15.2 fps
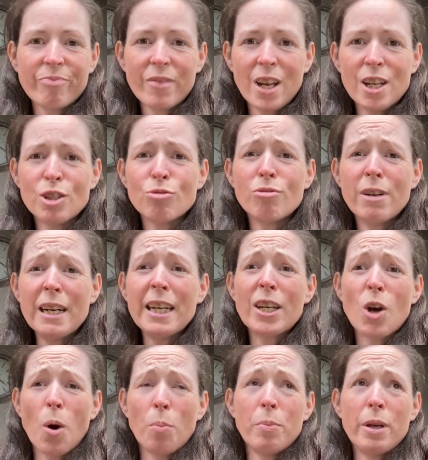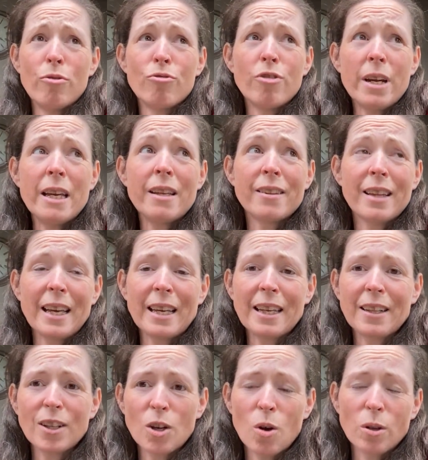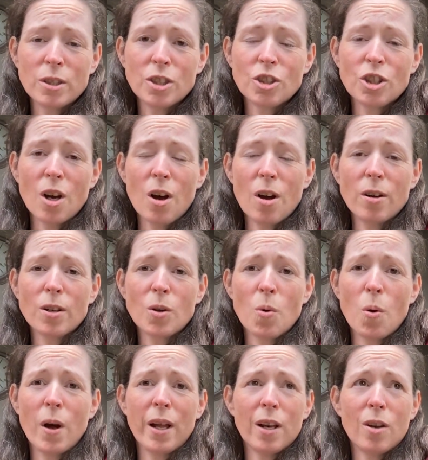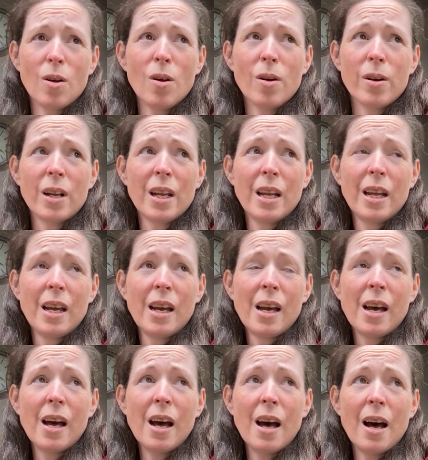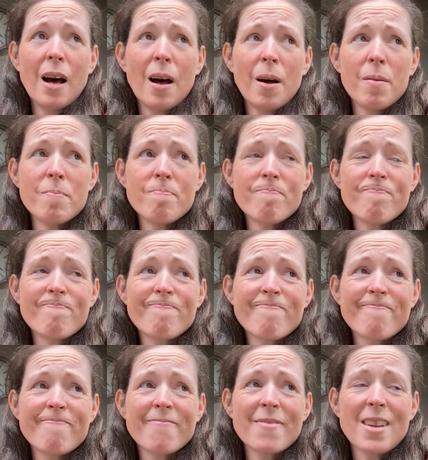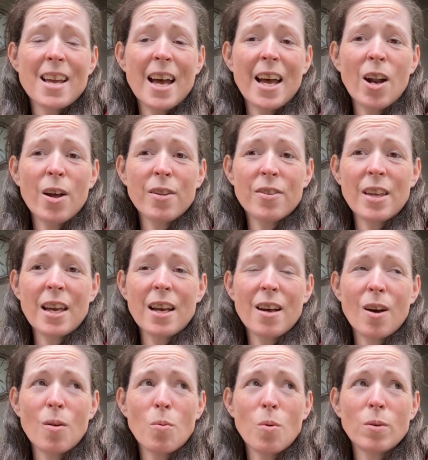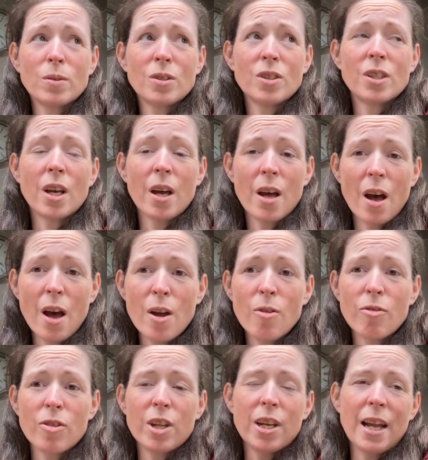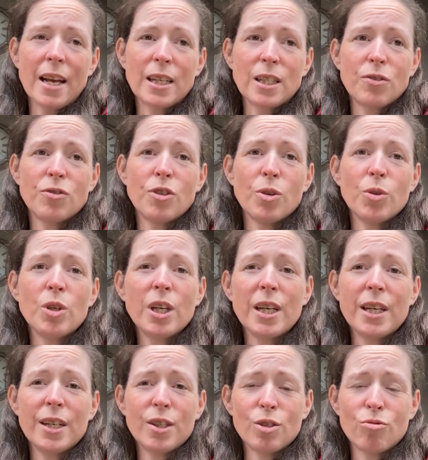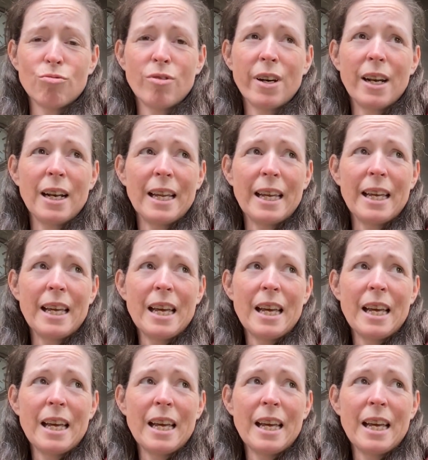has really got me rethinking the cottage garden quite a lot. And I think I want to, over the next few years, really